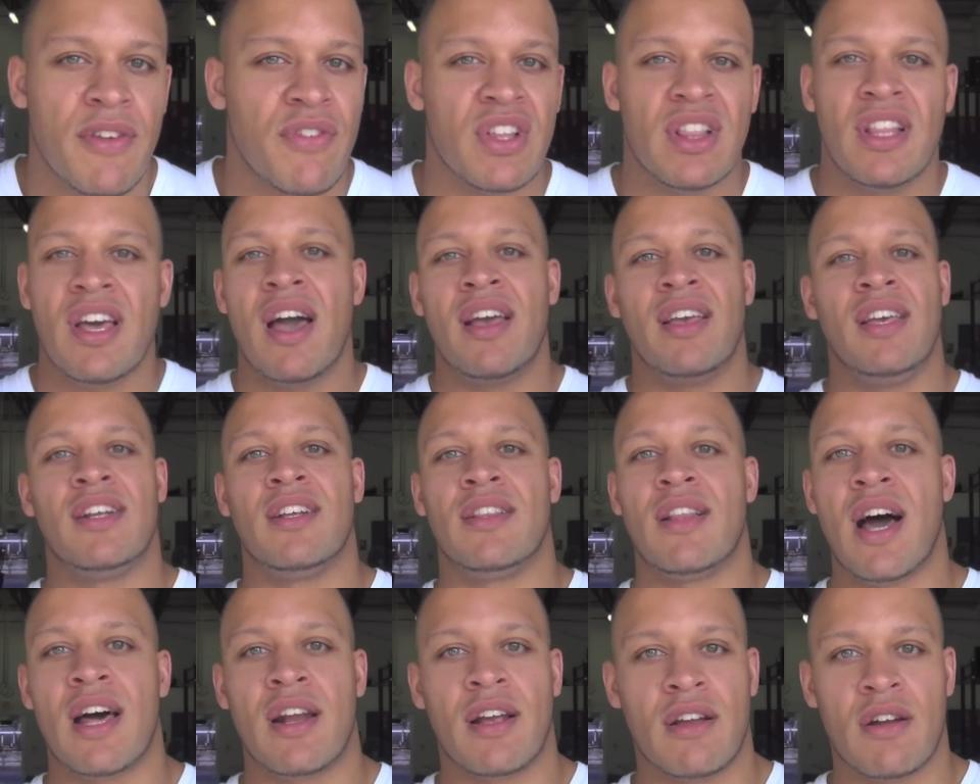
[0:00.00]
If you eat a
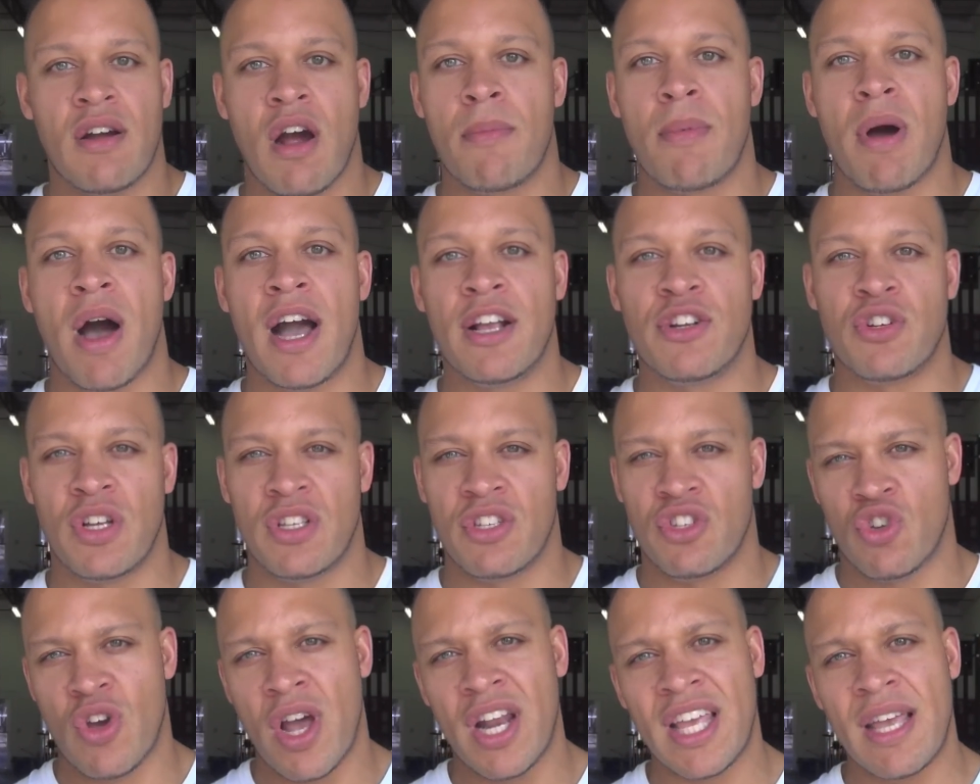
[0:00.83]
lot of
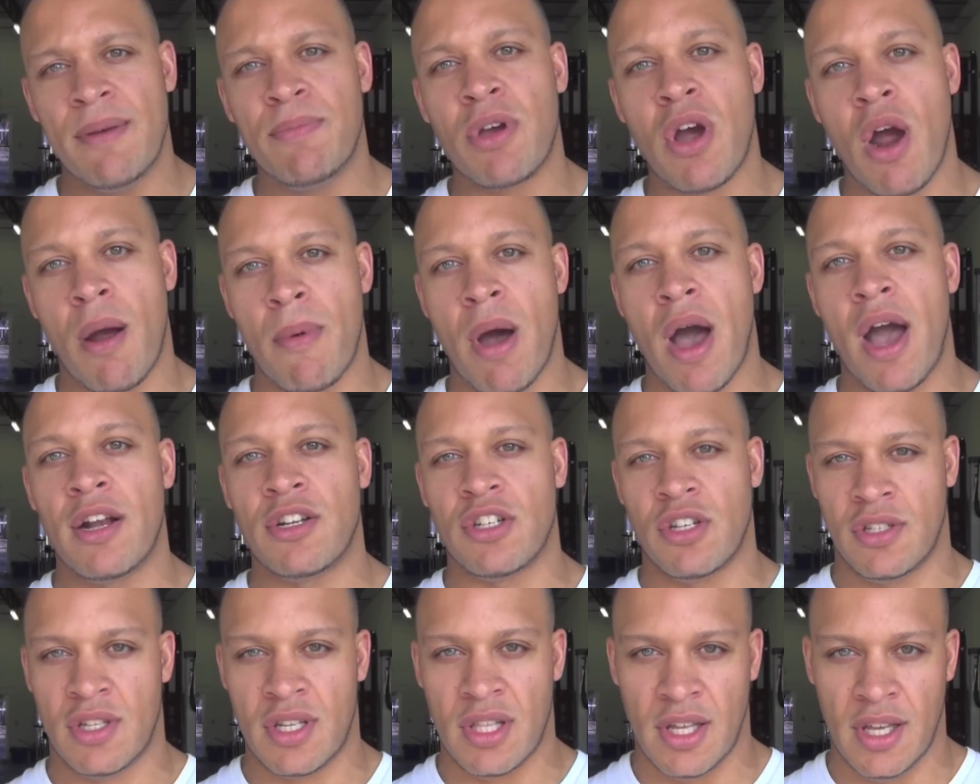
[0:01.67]
carbohydrates, and try to keep the
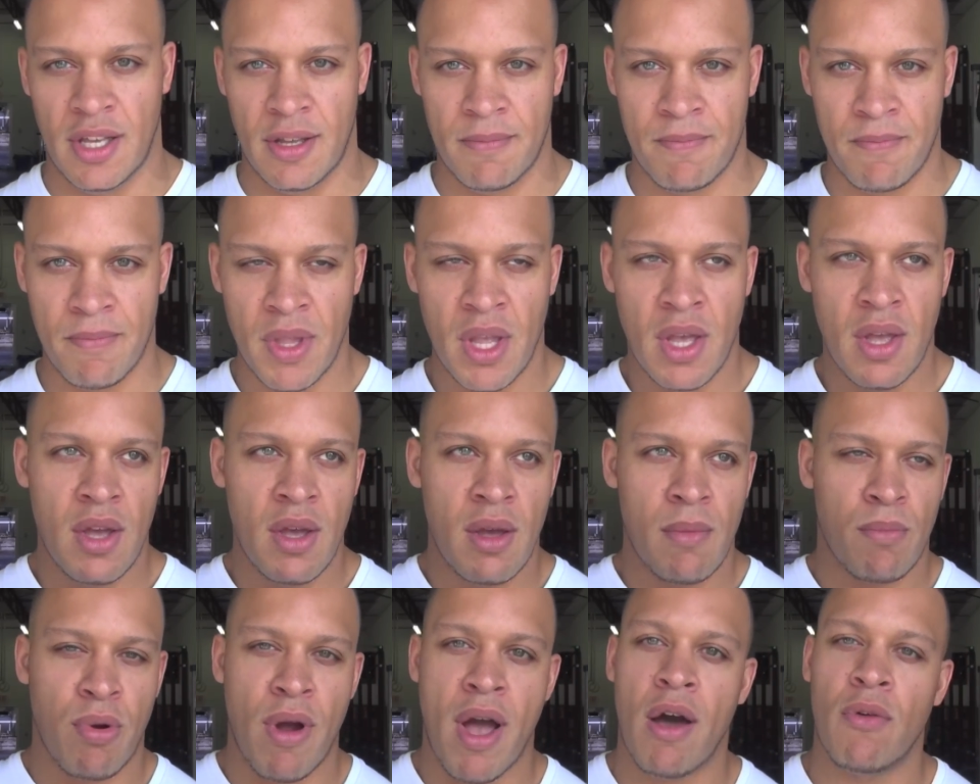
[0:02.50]
carbohydrates clean.
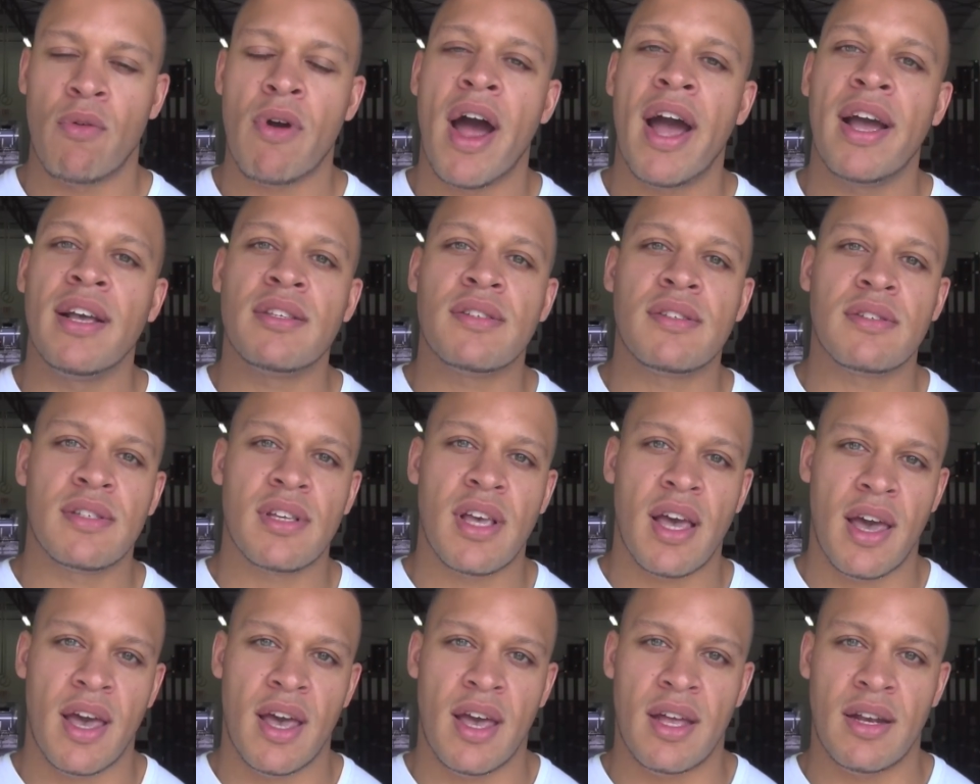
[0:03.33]
Brown rice
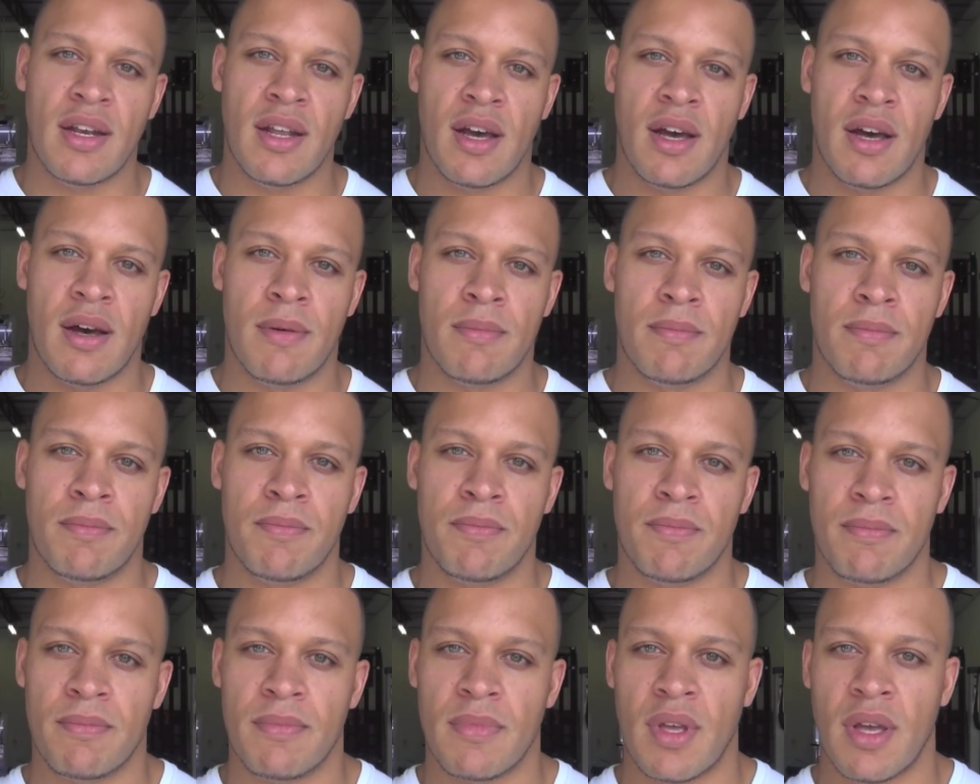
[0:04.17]
and um,
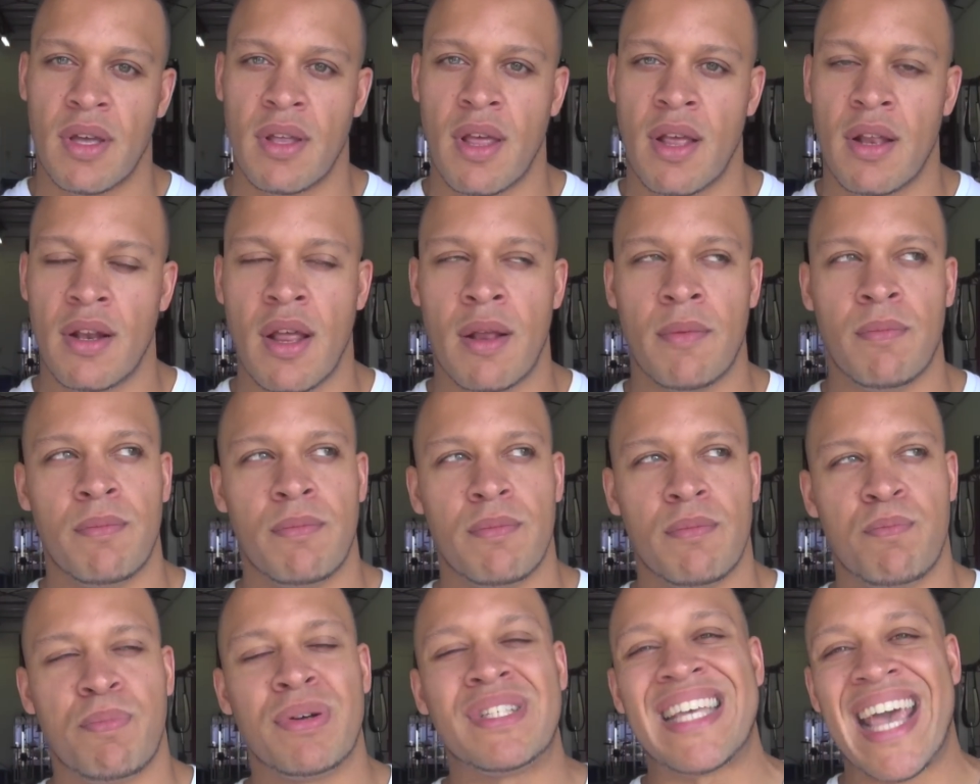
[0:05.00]
and,
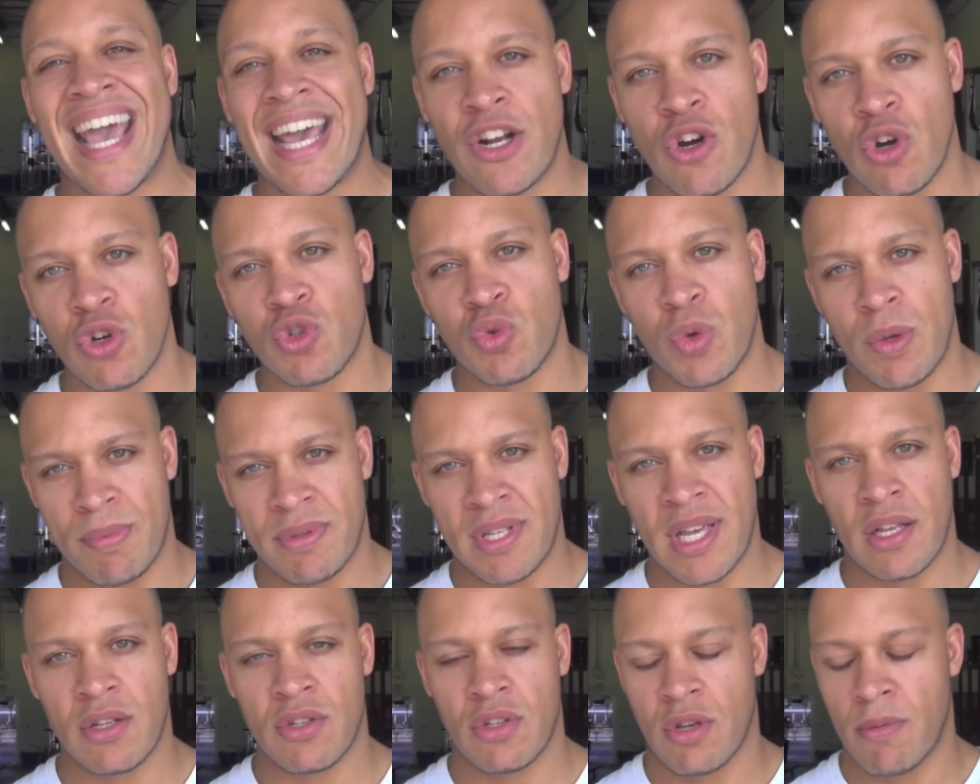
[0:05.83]
and potatoes, sweet
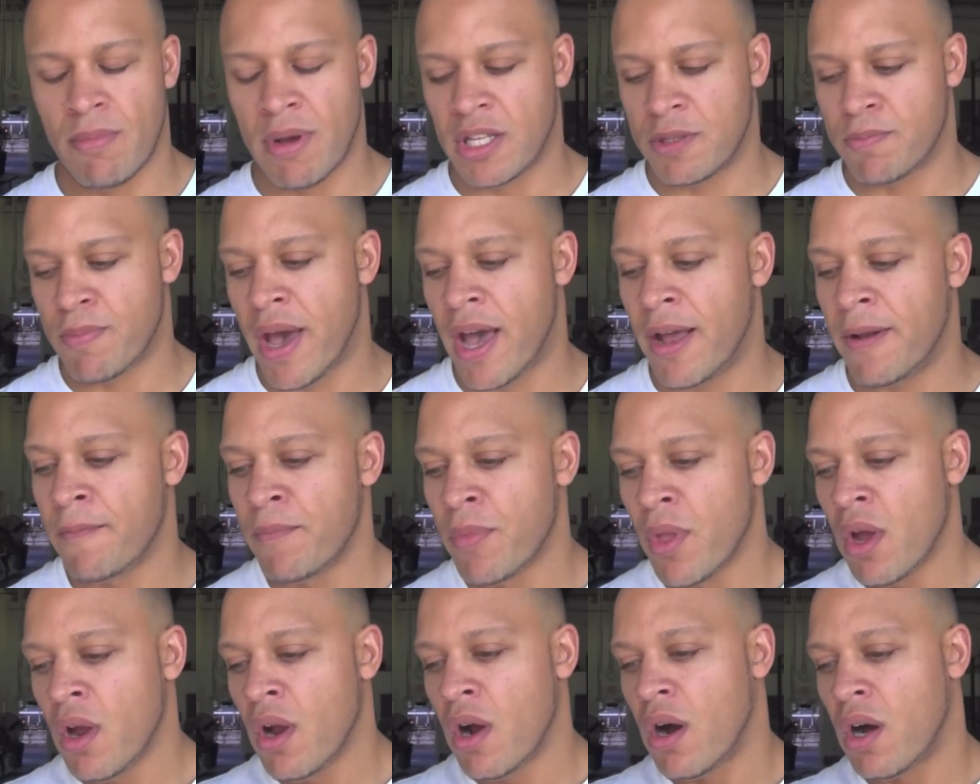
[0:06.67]
potatoes, are your best
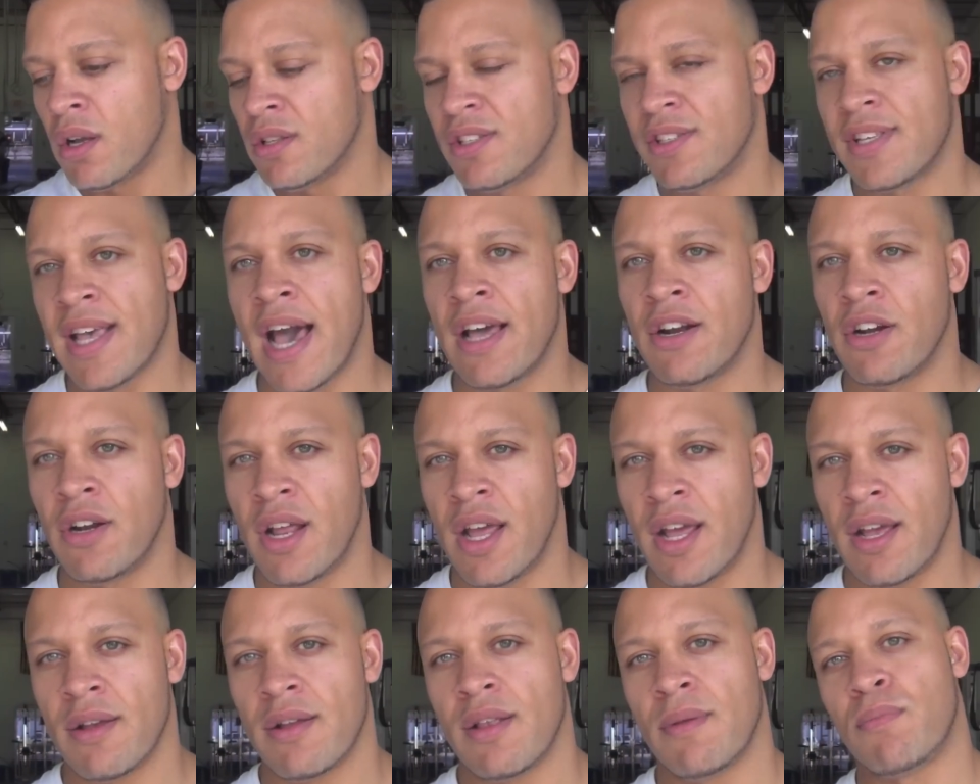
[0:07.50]
bet on
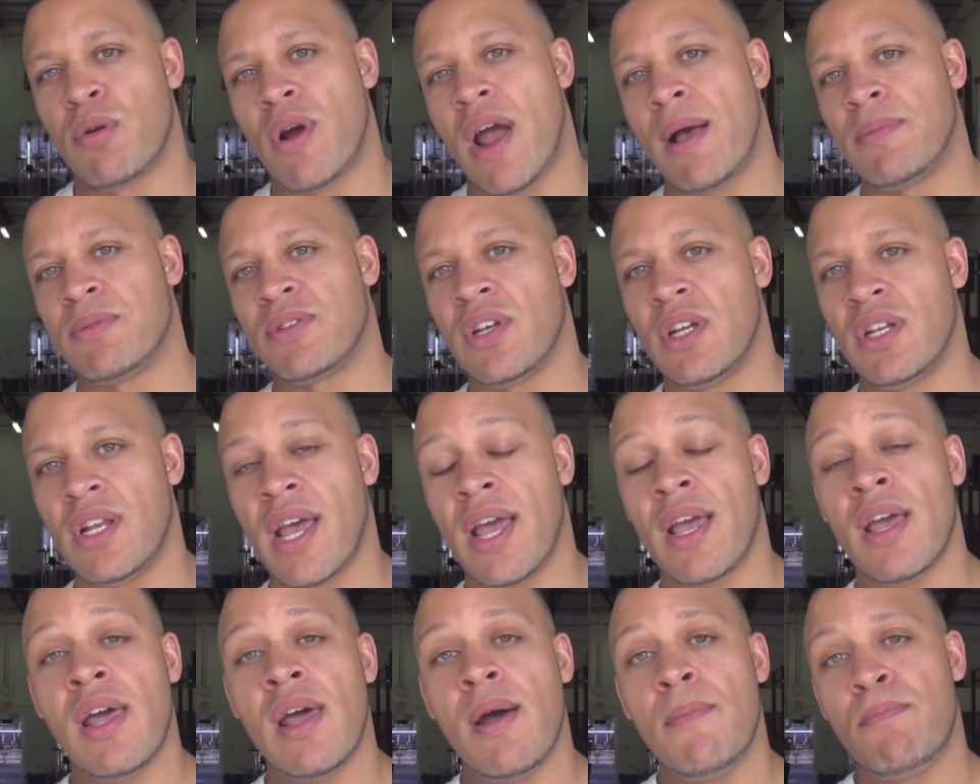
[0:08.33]
Saturday and perhaps
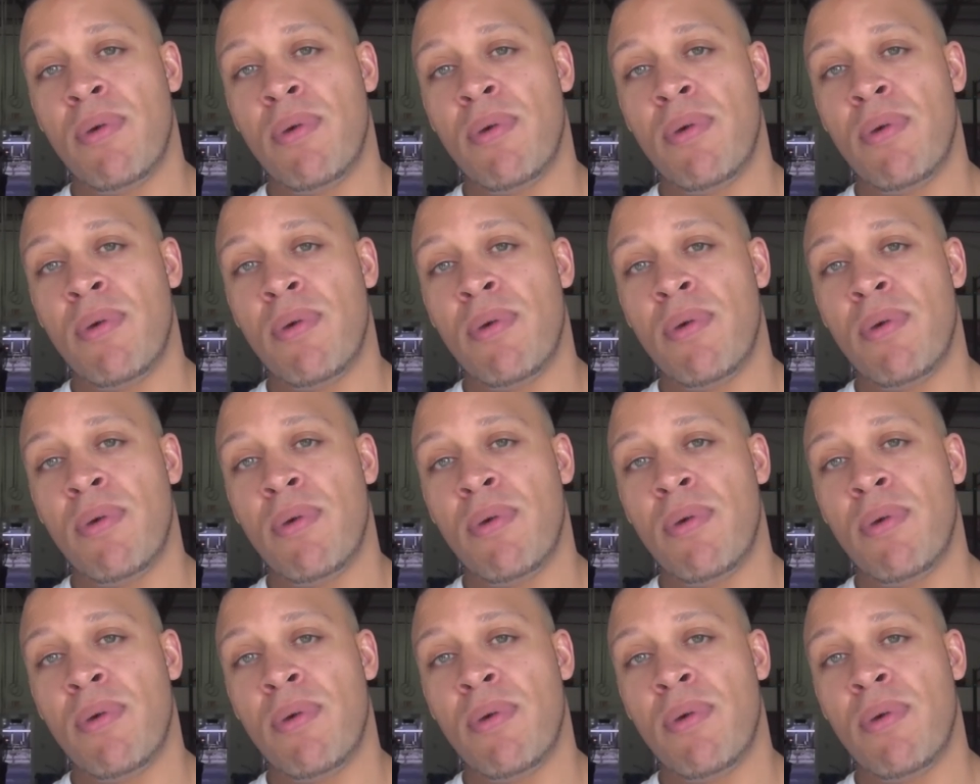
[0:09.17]
Sunday.